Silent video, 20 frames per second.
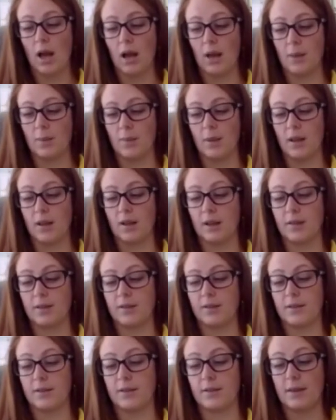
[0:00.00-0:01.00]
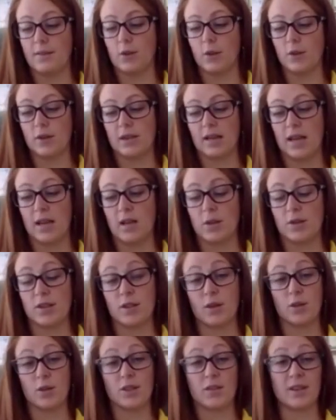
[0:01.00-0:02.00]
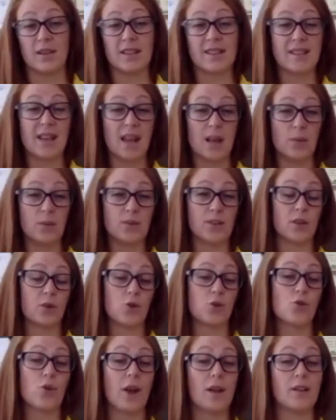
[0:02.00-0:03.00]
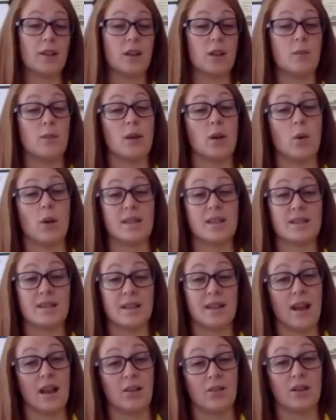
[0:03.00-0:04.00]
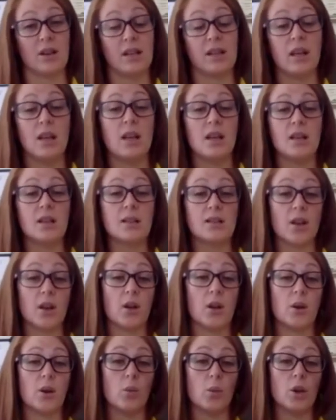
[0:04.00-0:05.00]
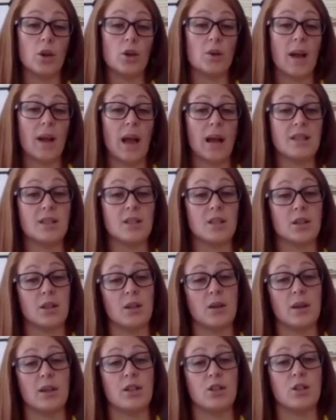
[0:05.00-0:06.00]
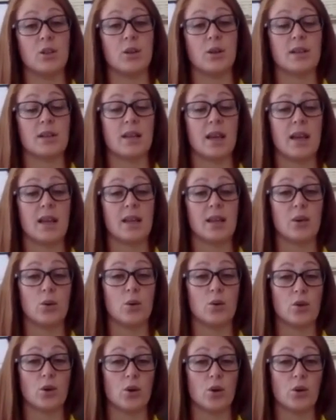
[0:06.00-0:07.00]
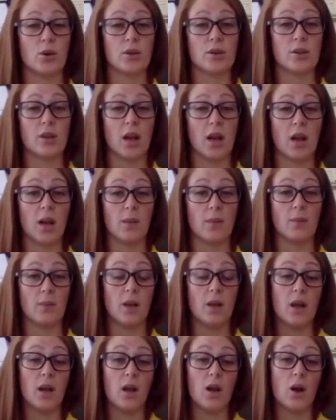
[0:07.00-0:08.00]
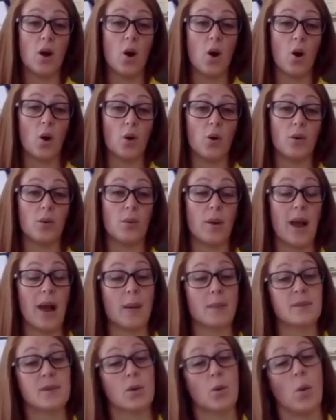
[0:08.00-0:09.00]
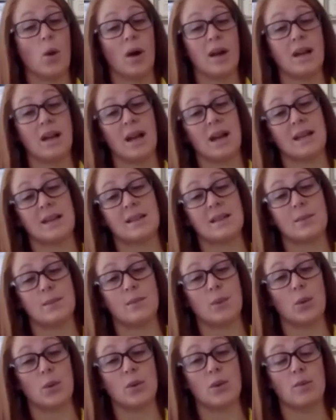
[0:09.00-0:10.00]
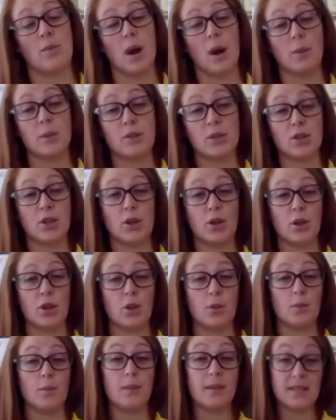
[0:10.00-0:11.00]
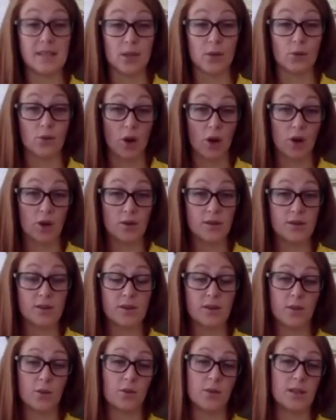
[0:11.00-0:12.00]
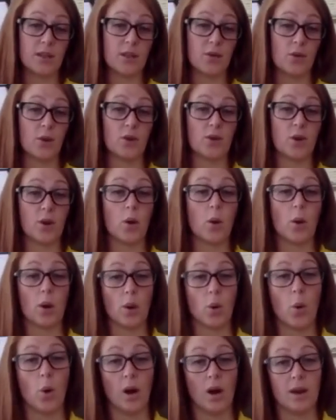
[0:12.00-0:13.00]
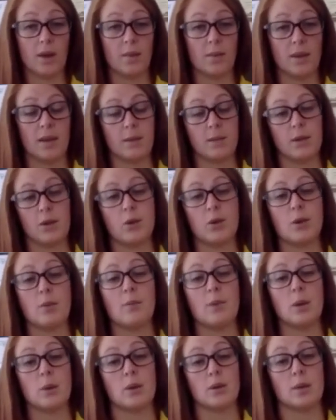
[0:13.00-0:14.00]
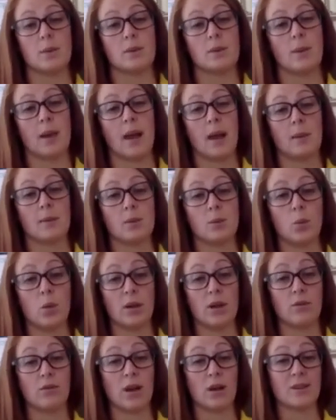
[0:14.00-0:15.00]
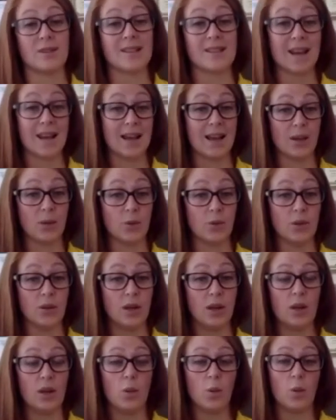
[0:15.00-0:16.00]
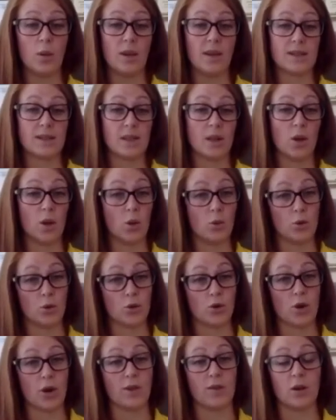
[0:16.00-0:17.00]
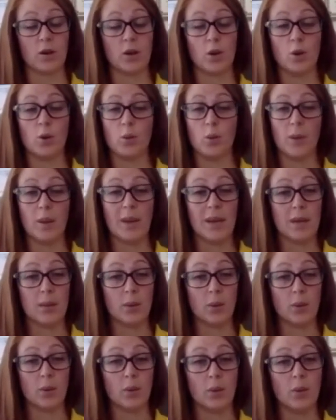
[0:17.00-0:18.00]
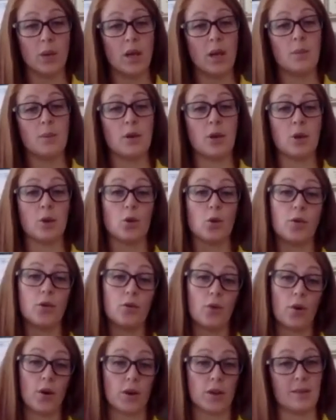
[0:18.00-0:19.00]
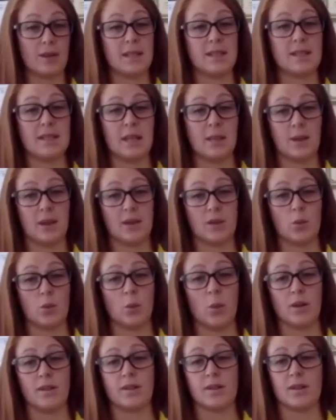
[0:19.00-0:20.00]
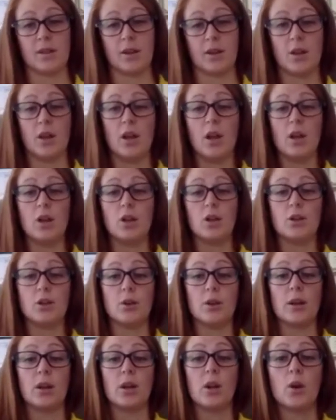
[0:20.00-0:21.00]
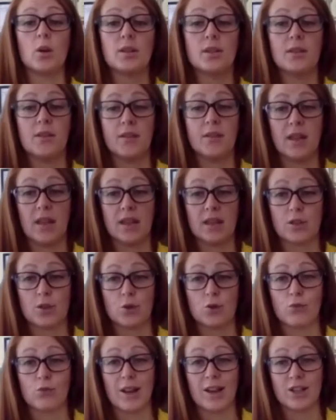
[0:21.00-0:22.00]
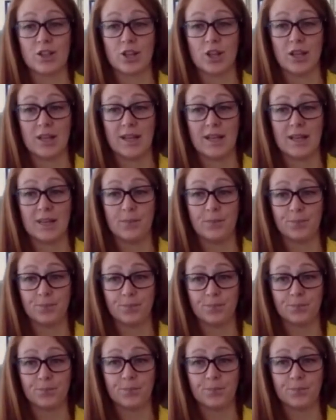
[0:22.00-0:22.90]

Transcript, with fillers: Um, they've got to get used to lots of other sounds, so traffic can be quite scary. So what you can do is you can take your dogs um, on perhaps quiet lanes and build them up to busier roads. So obviously the roads are quite quiet at the minute, but you can build up to perhaps walking around a town where there's a lot more traffic, a lot more people, but you're not throwing them in the deep end at once. So you're doing lots of things gradually